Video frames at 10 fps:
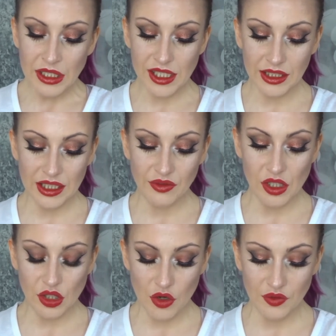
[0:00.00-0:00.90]
to leave it
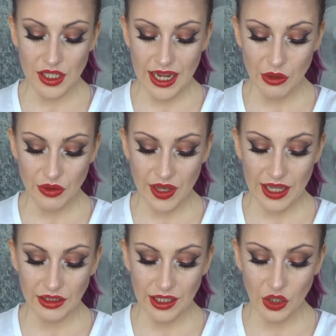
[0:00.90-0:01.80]
soft and
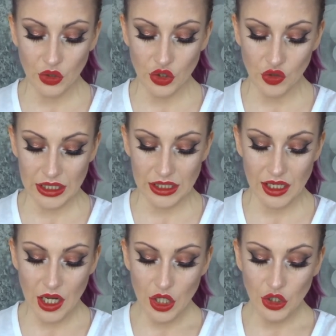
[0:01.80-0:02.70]
healthy like your strands.
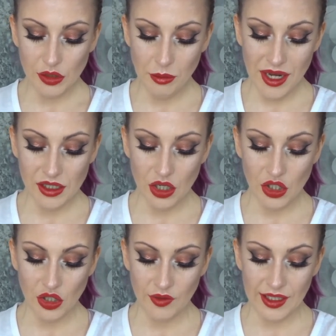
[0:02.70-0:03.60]
Just
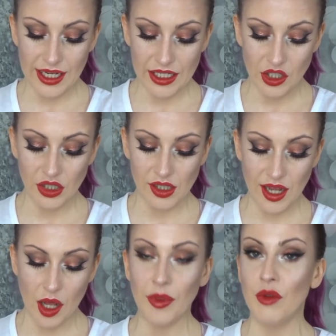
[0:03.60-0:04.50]
massage thoroughly into your
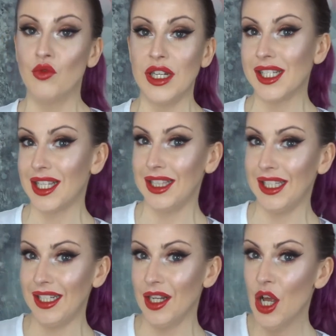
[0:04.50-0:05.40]
scalp, then rinse
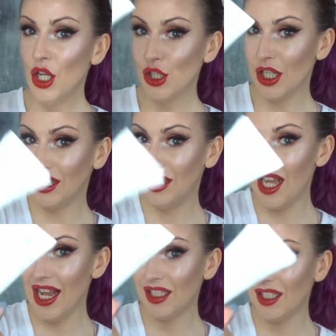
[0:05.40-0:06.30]
clean. So
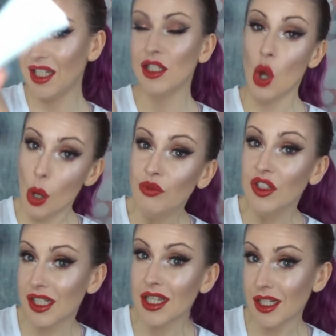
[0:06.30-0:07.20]
this is
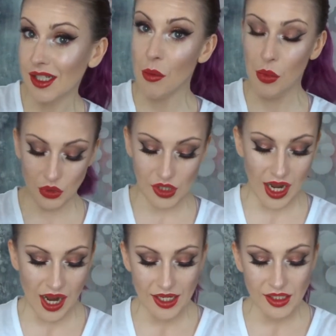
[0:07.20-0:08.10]
obviously a sample
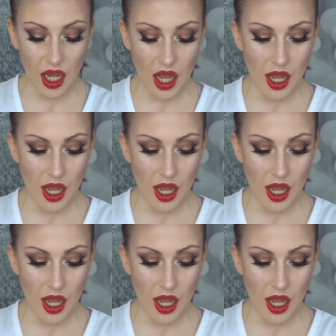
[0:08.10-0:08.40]
size.